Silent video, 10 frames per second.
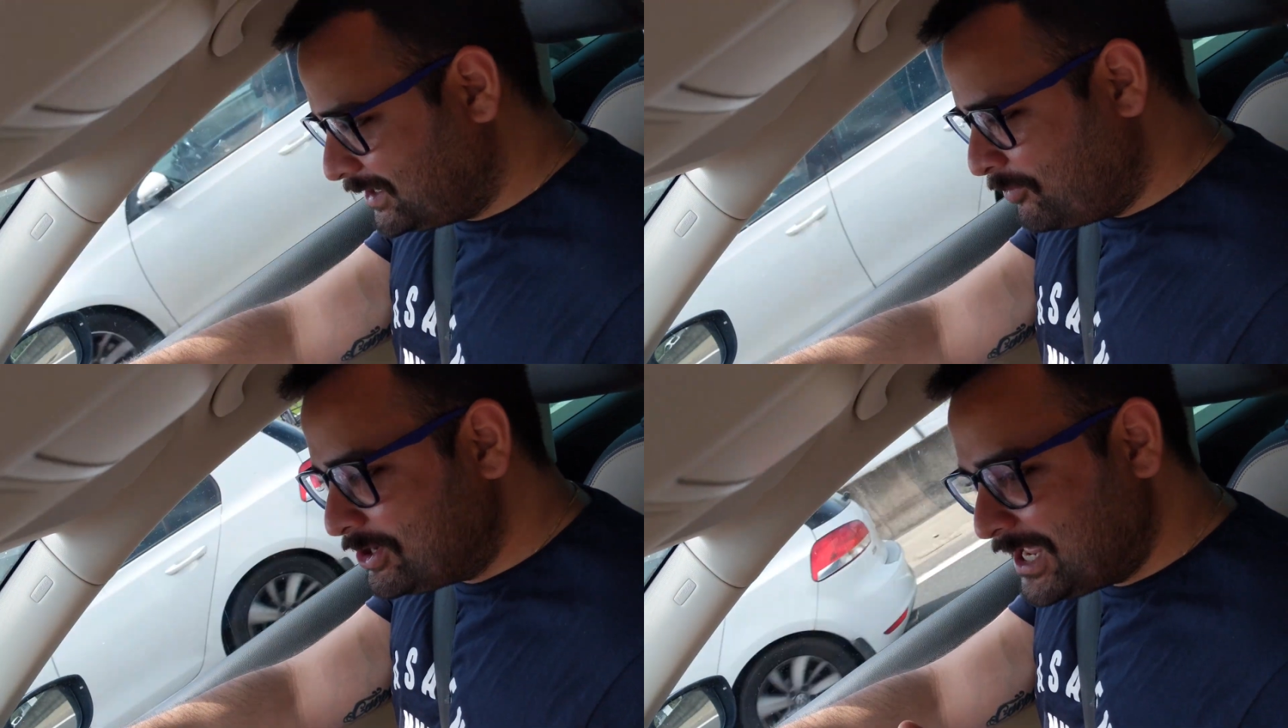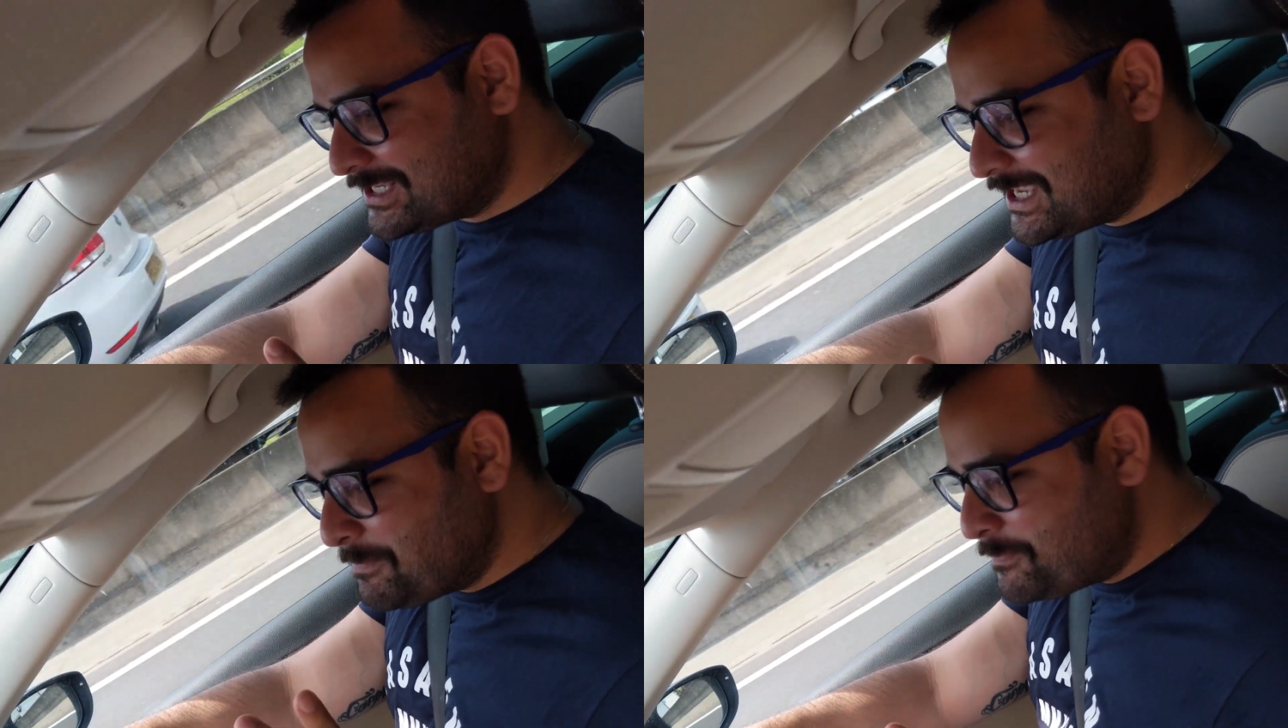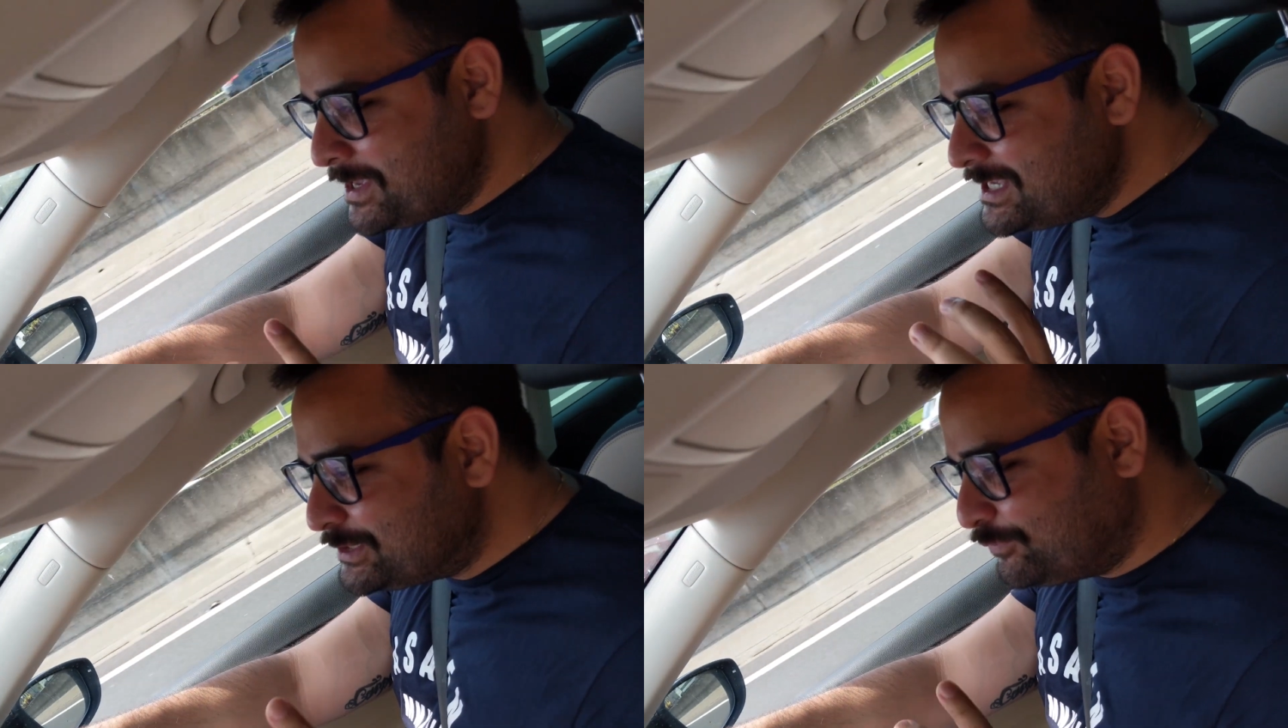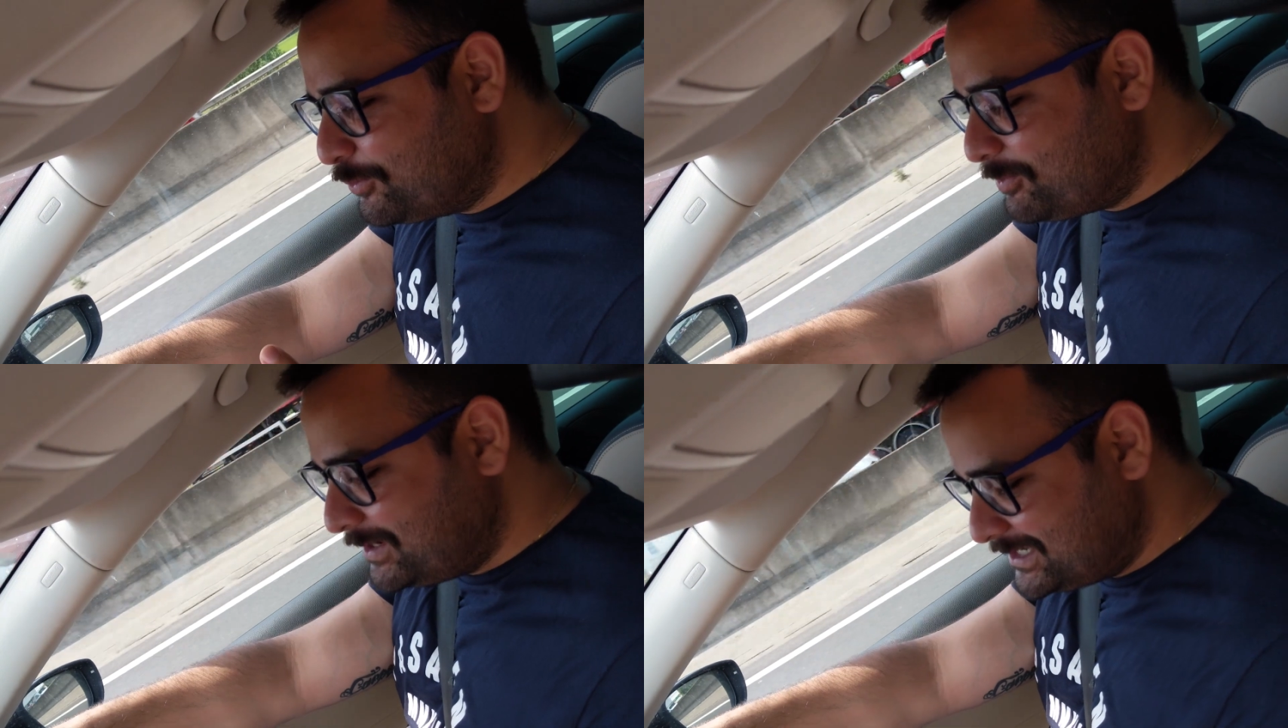I want like a
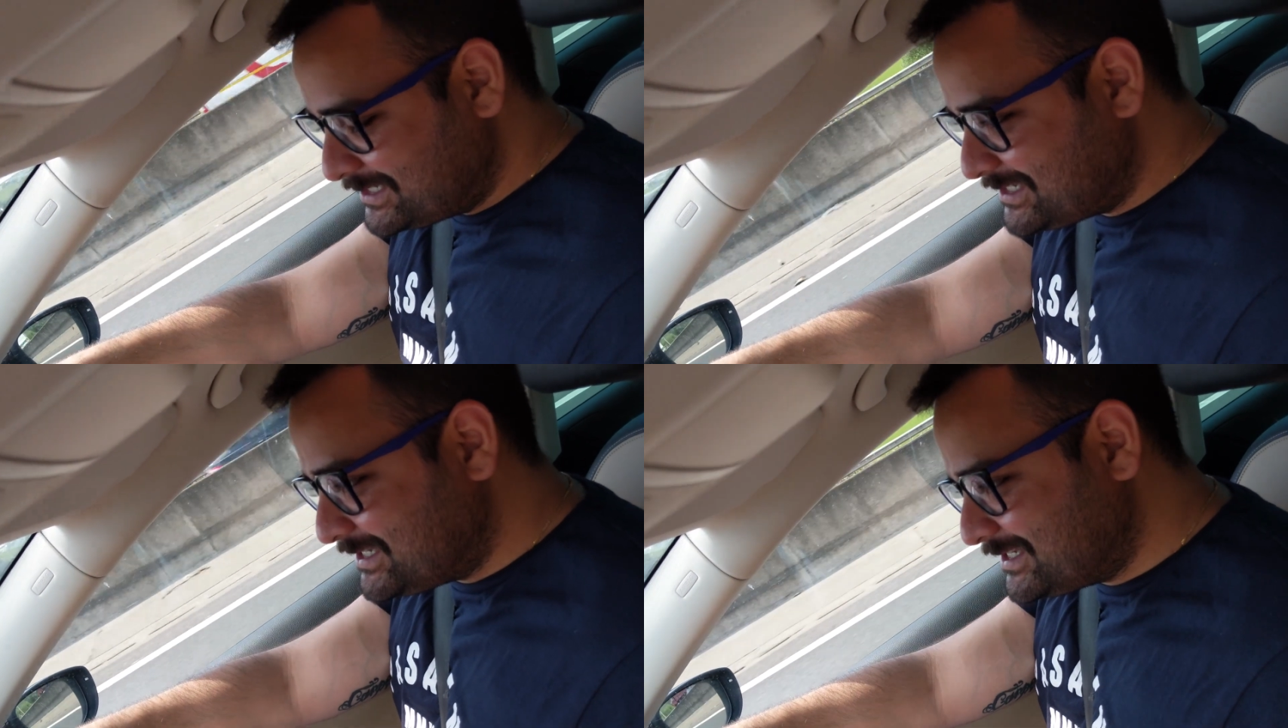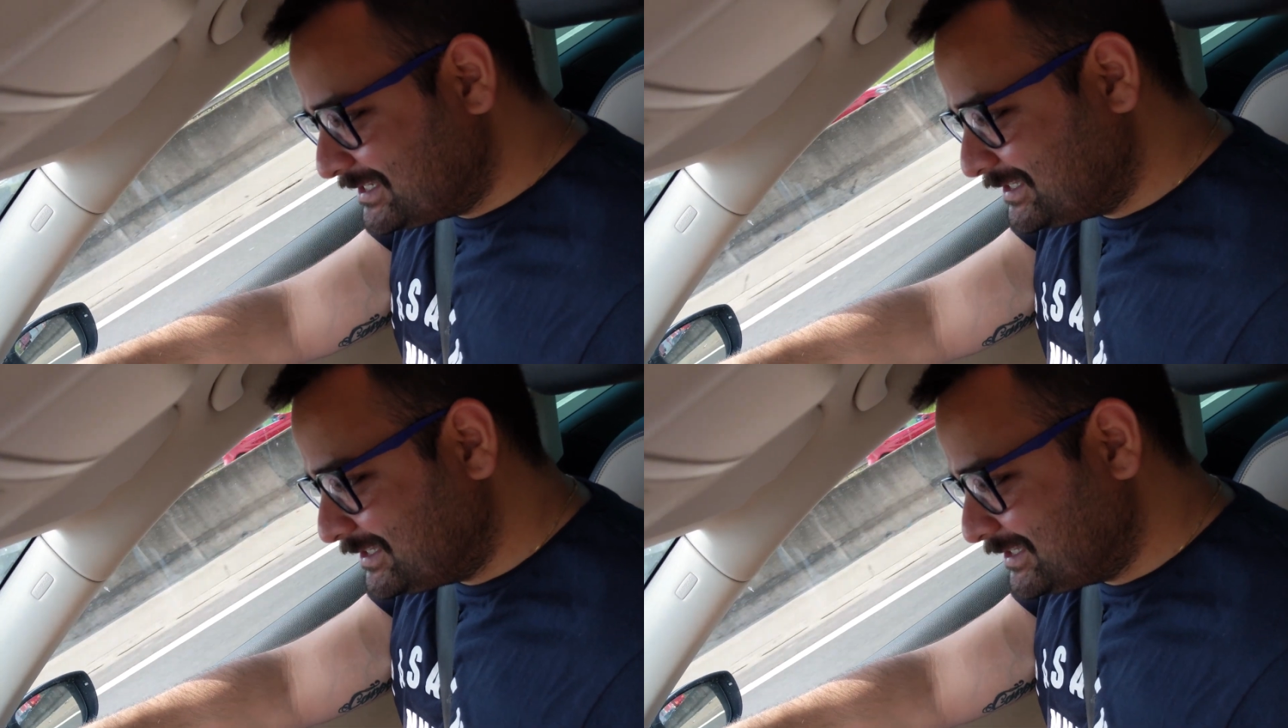peaceful place.